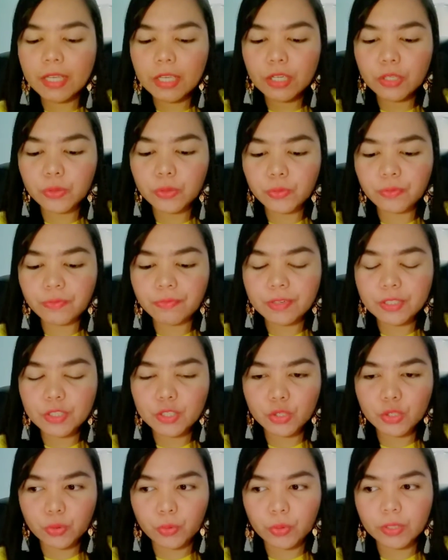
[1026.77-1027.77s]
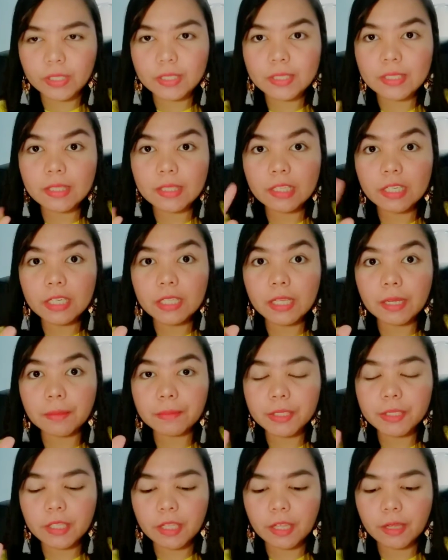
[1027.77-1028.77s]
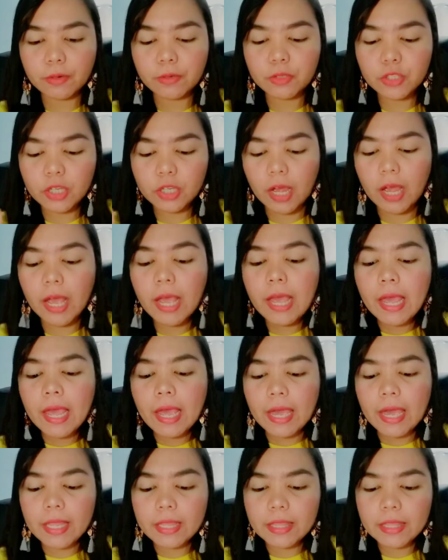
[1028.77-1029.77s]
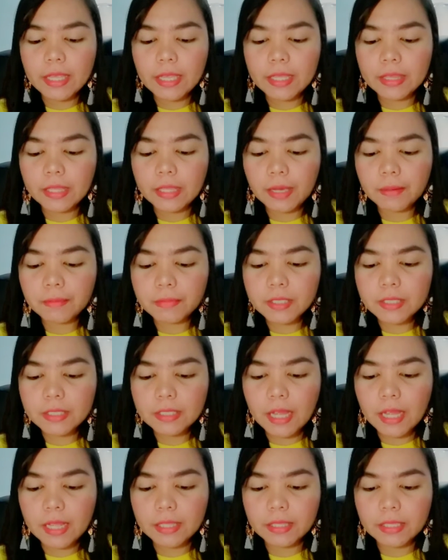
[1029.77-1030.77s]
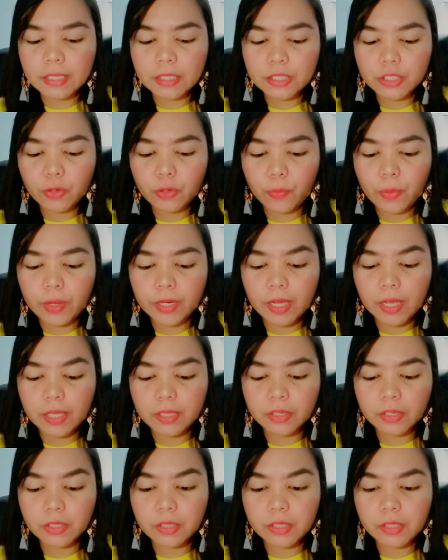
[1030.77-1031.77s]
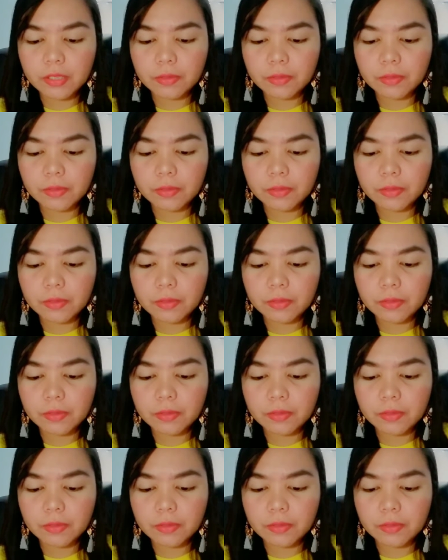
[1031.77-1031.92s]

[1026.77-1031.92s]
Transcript: a day yung Dofaston kasi 3 times a day ko siya. And then, times natin sa so 103.